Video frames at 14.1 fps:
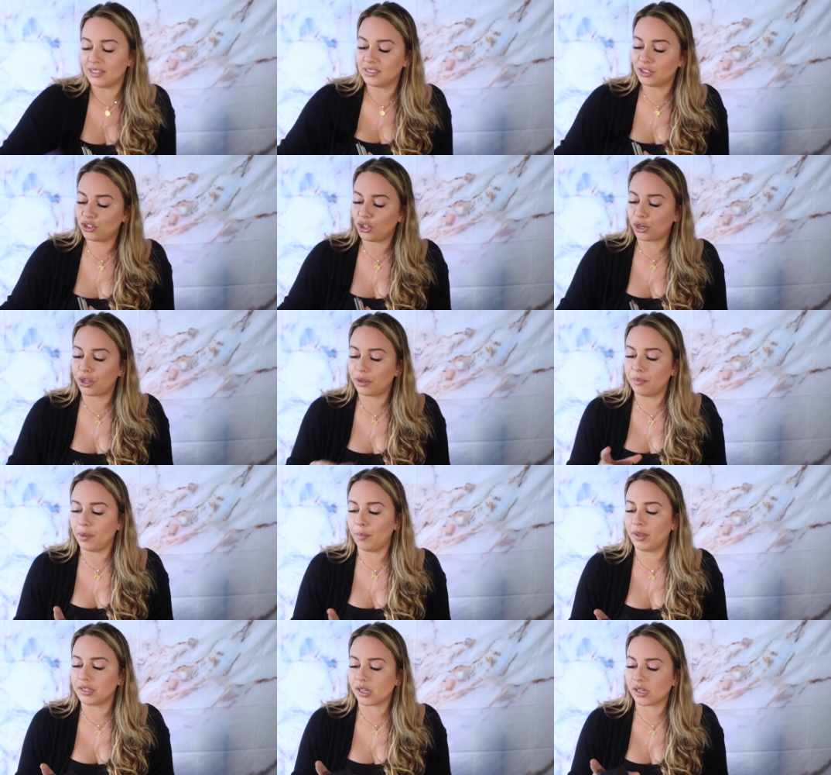This is your
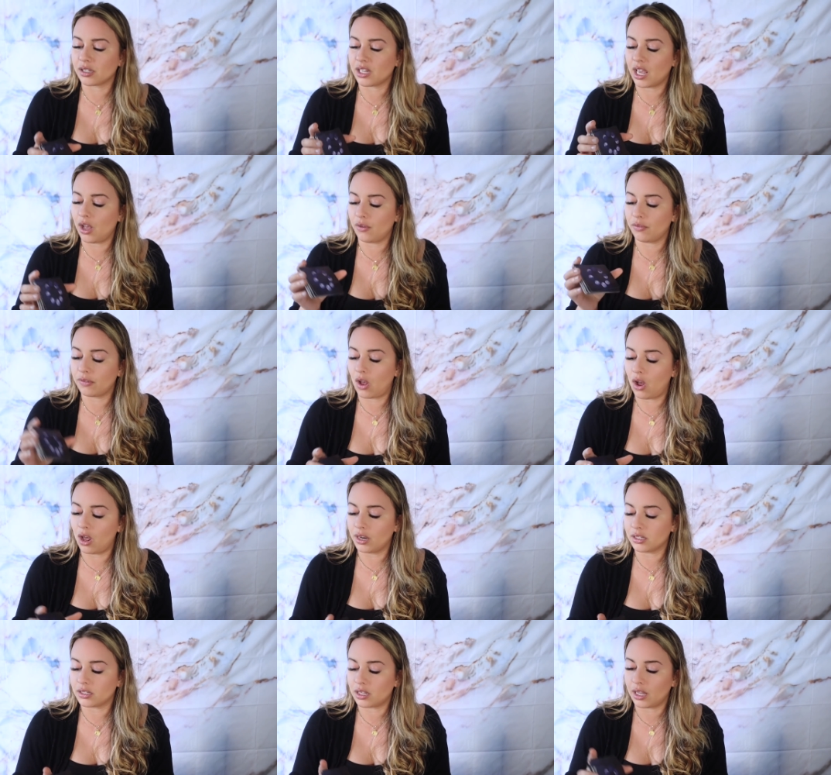commitment to self,
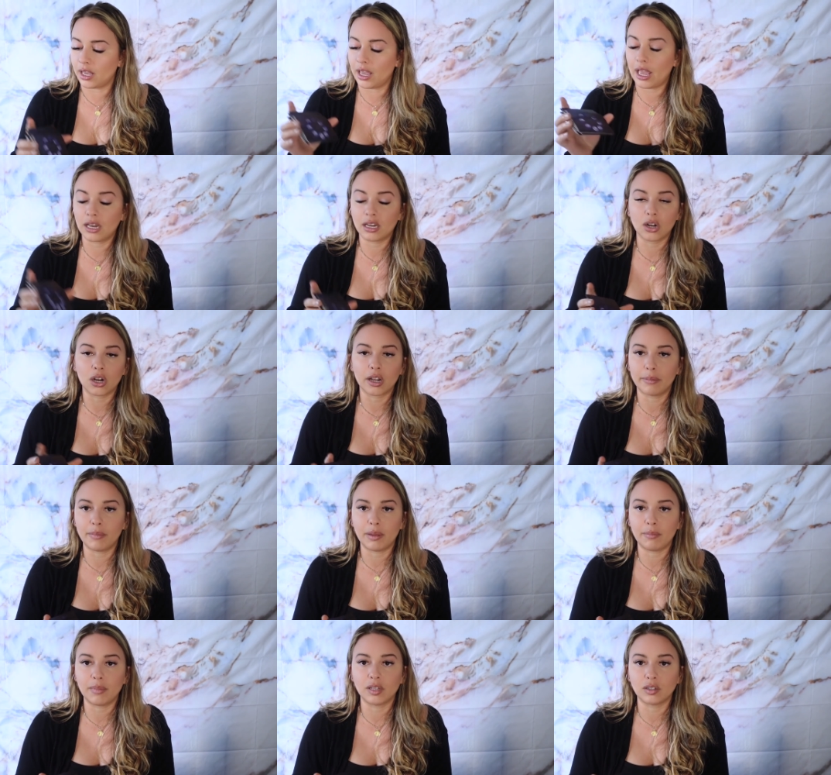honestly, and your
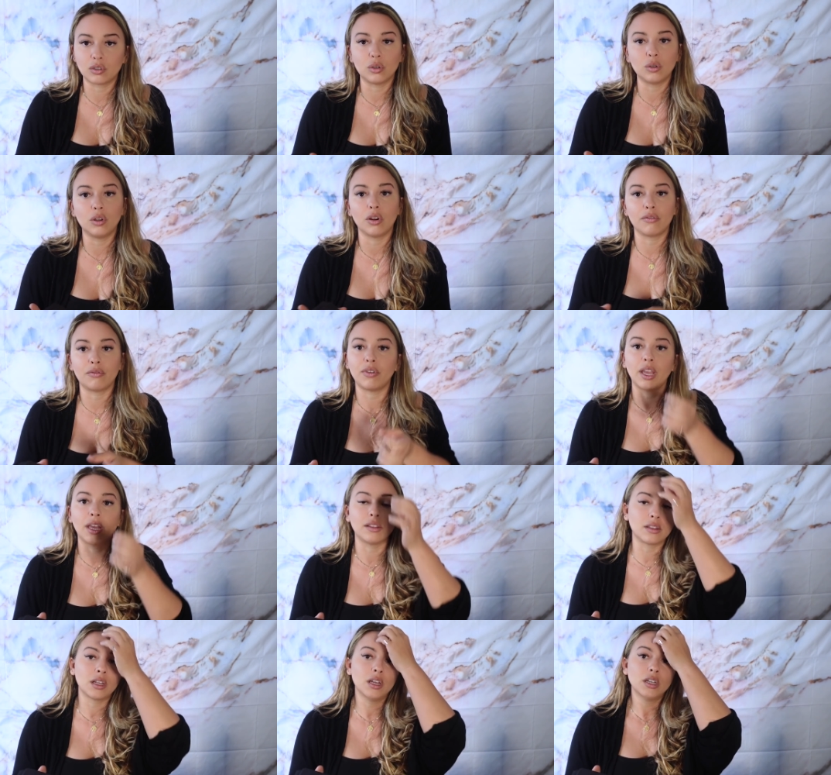commitment to your
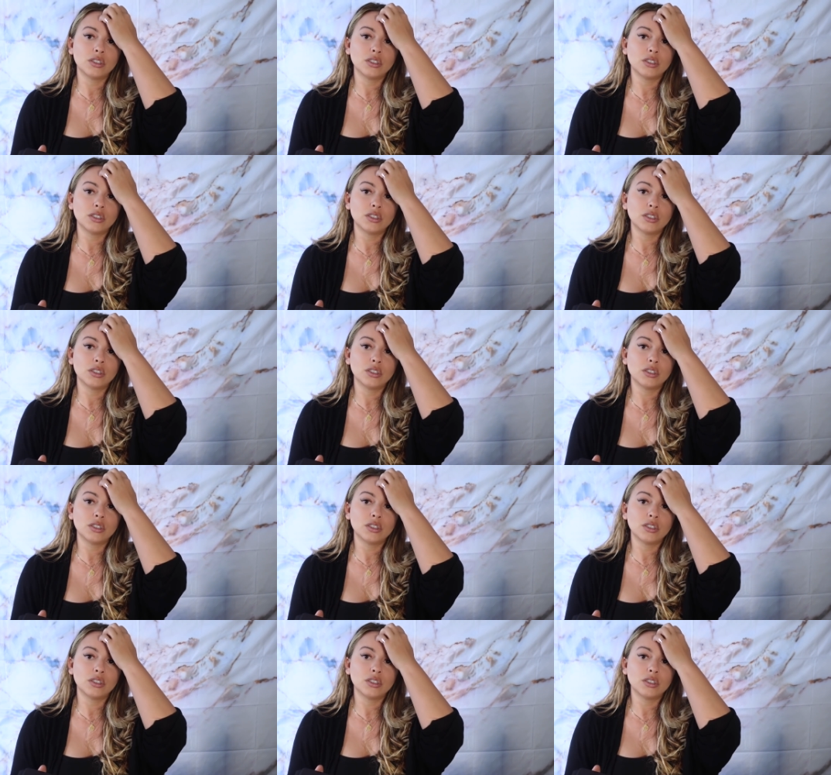faith.